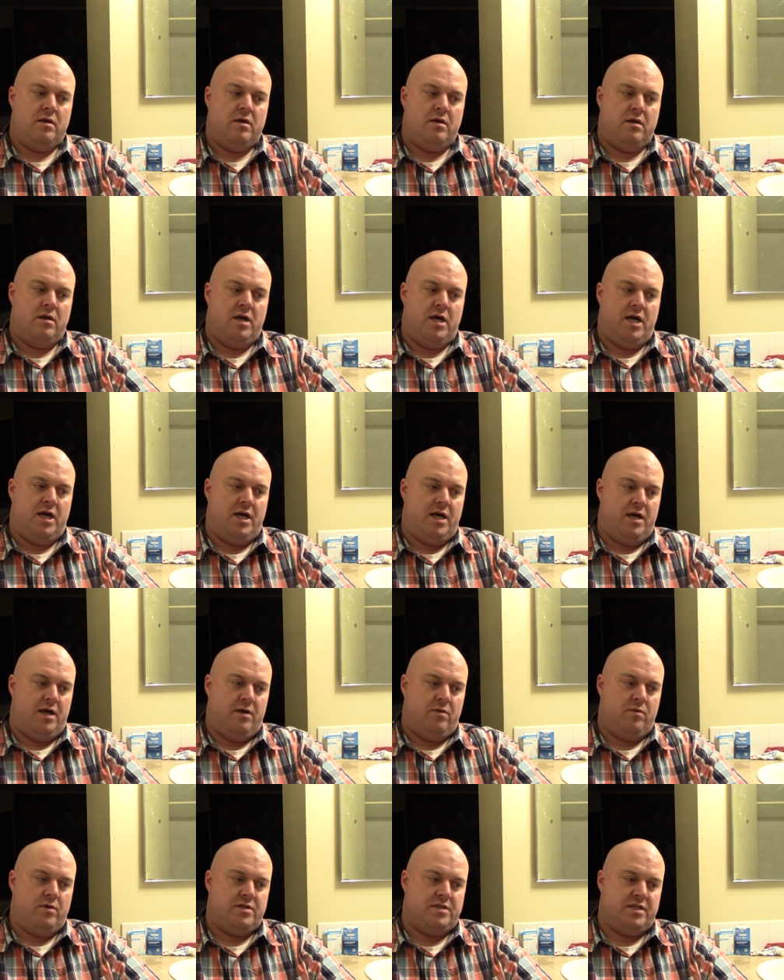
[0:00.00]

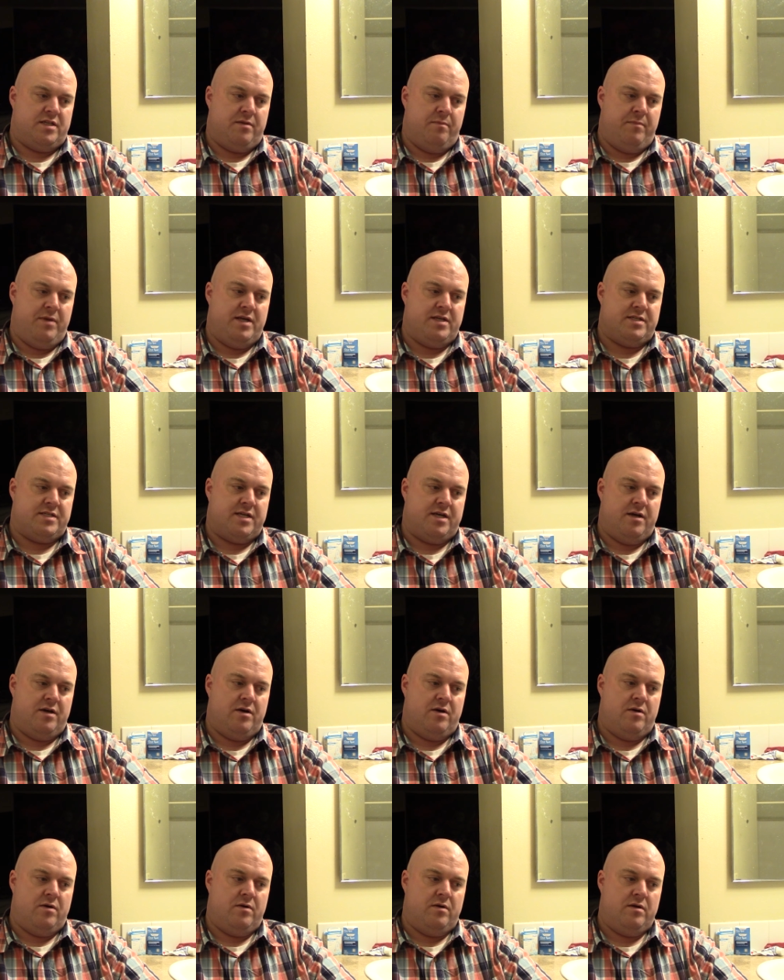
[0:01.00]
what is it, the
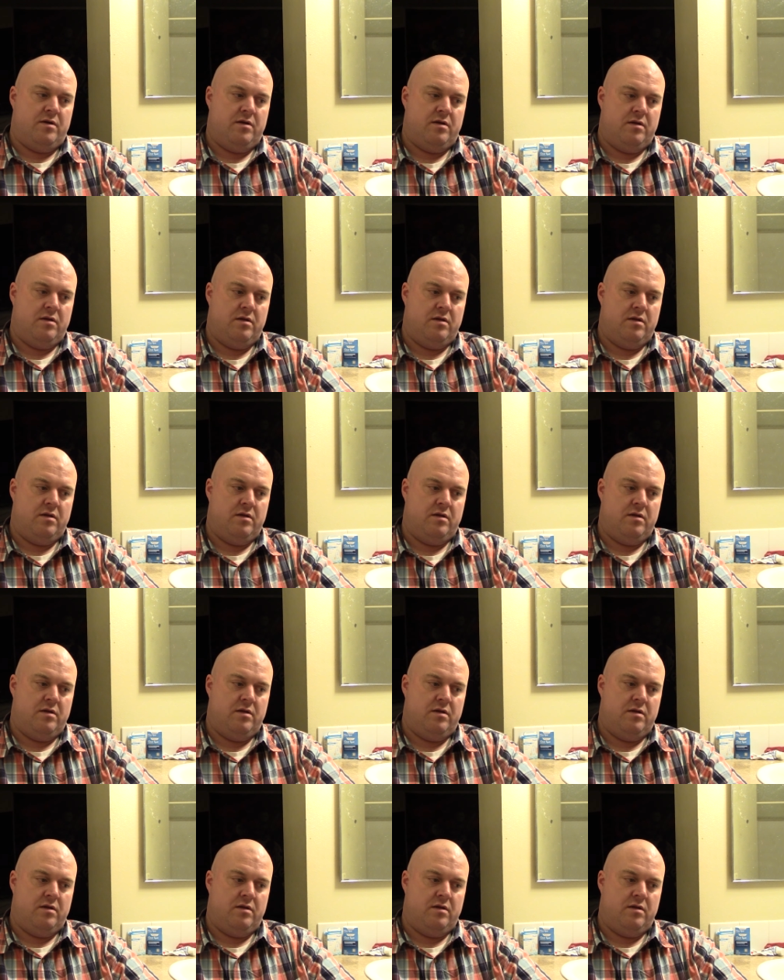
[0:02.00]
Mezco,